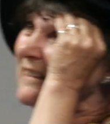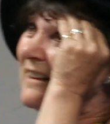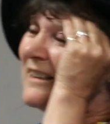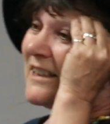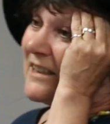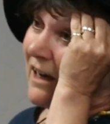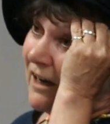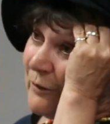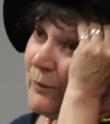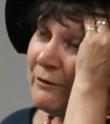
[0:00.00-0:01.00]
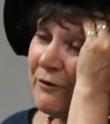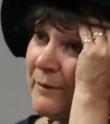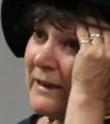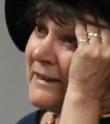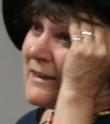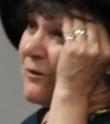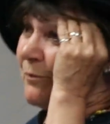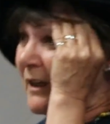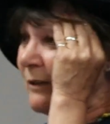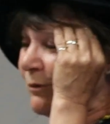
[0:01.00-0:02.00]
in that at a time when for millions of
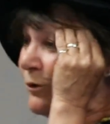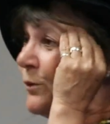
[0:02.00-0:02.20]
people